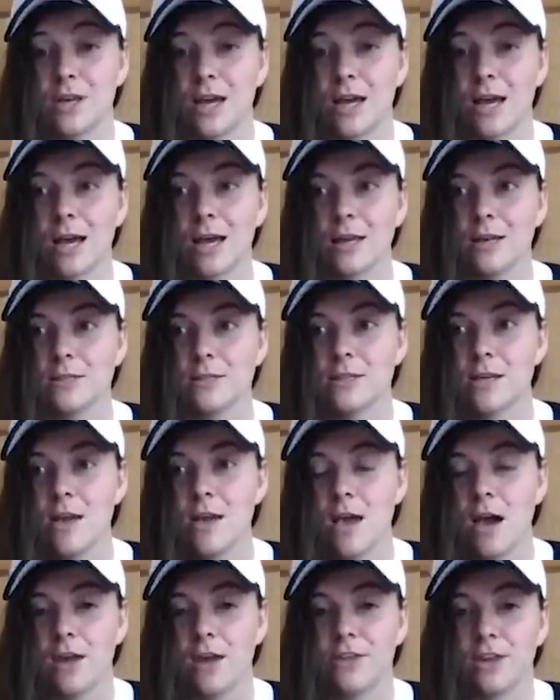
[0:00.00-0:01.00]
And
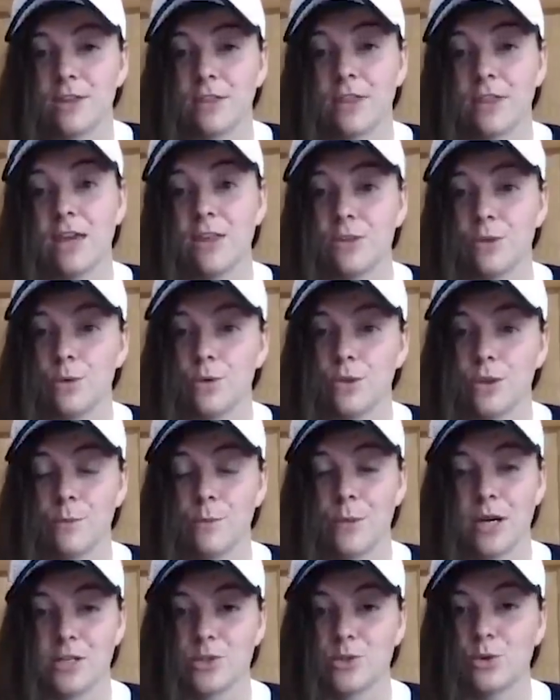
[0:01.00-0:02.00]
I think they thought that
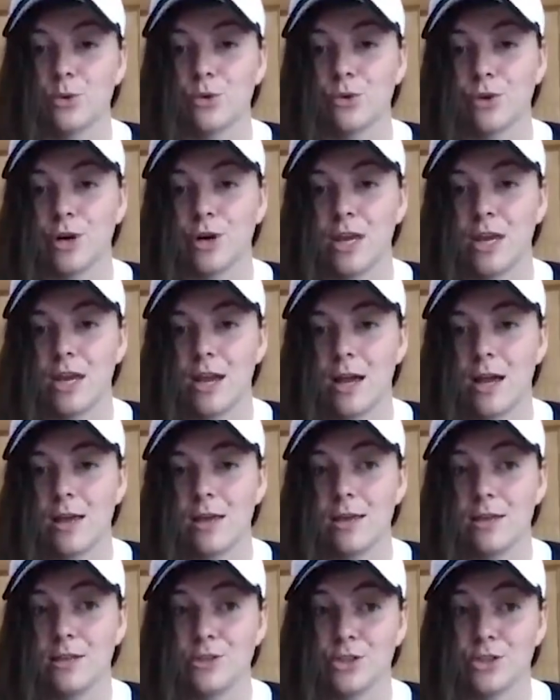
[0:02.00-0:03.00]
my story
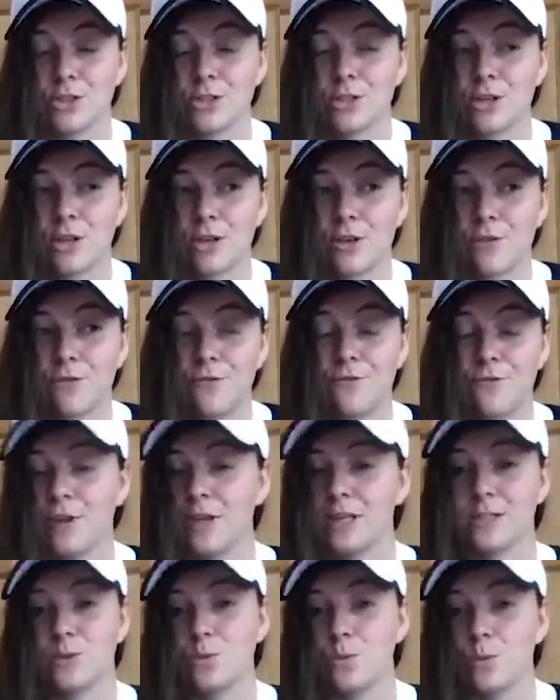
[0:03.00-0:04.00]
just
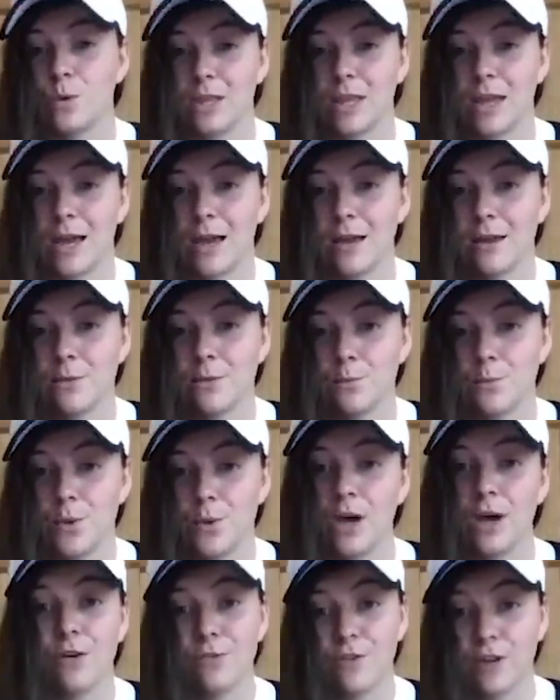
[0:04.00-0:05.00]
fits with that
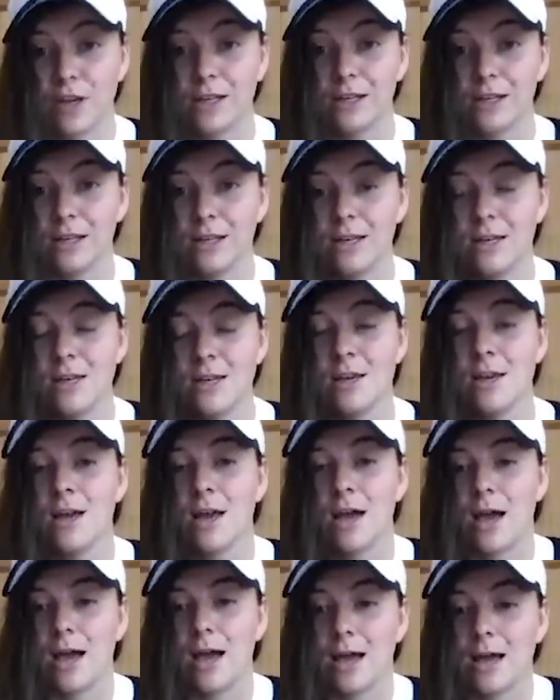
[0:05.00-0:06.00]
perfectly.
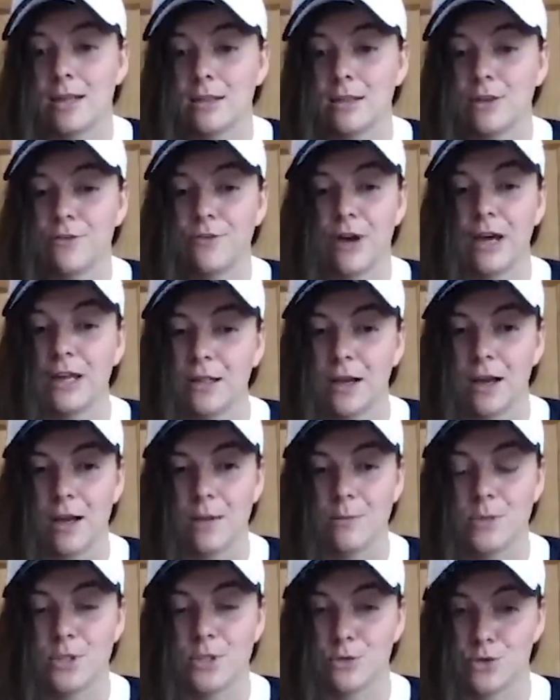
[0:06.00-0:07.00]
And the fact that
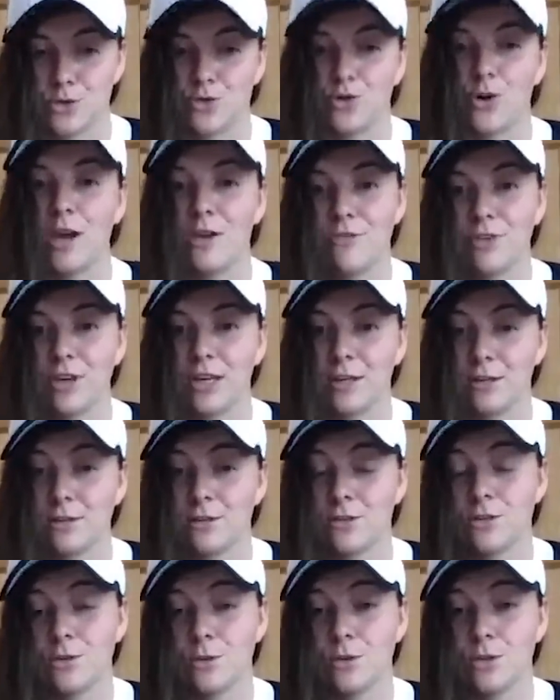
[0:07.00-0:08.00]
I'm still
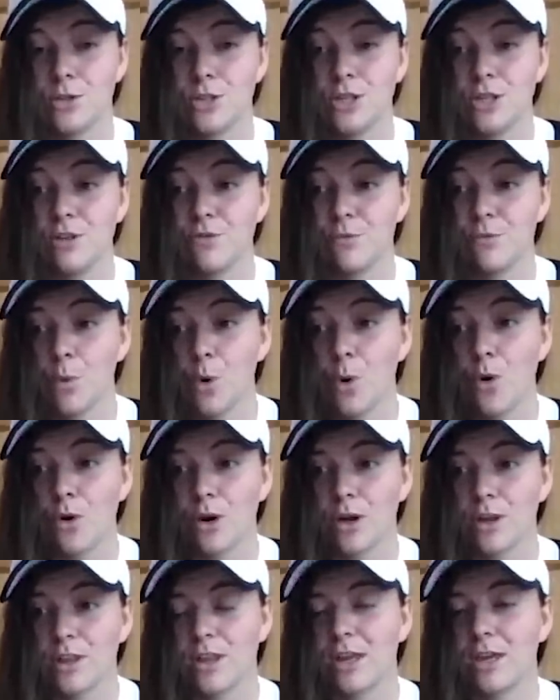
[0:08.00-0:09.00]
striving to achieve
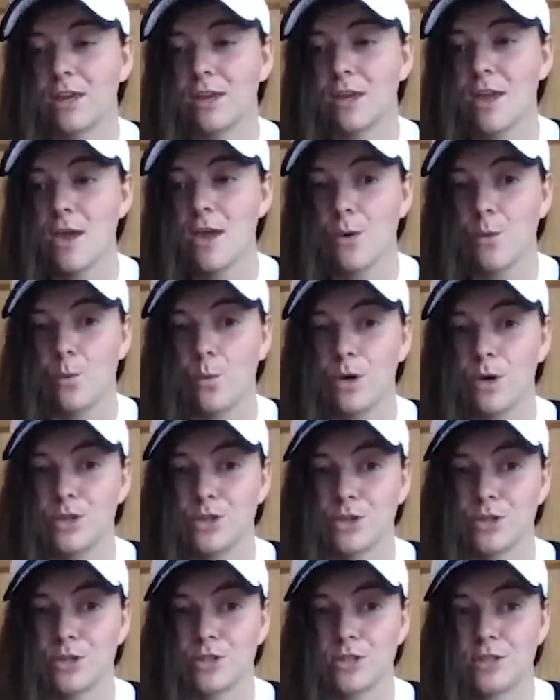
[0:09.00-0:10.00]
more, I think
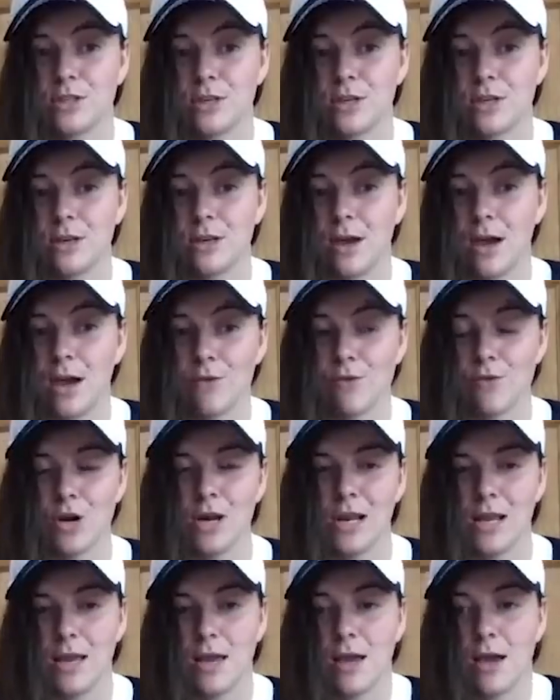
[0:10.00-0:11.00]
I
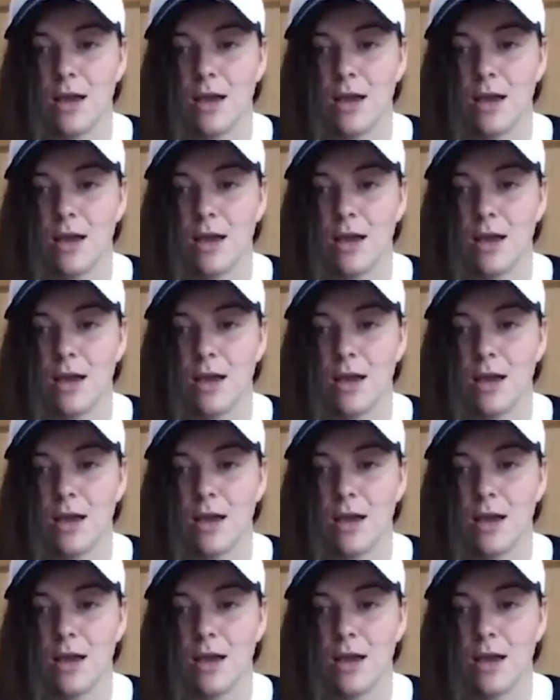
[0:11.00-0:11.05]
really